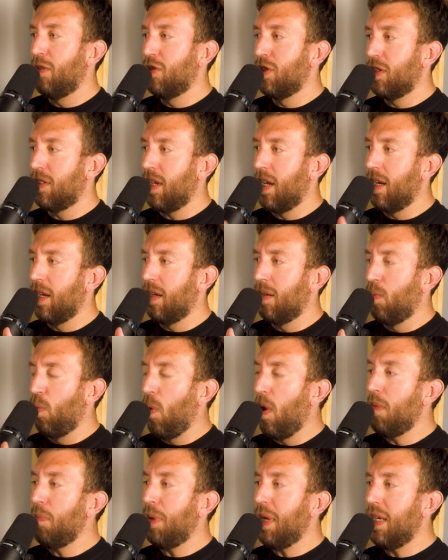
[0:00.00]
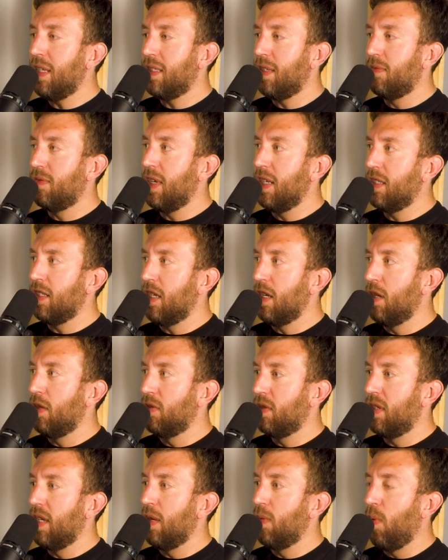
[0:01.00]
just one piece of Disney
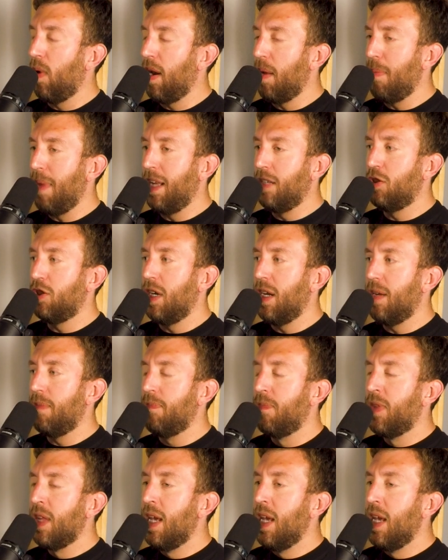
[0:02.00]
news did want to mention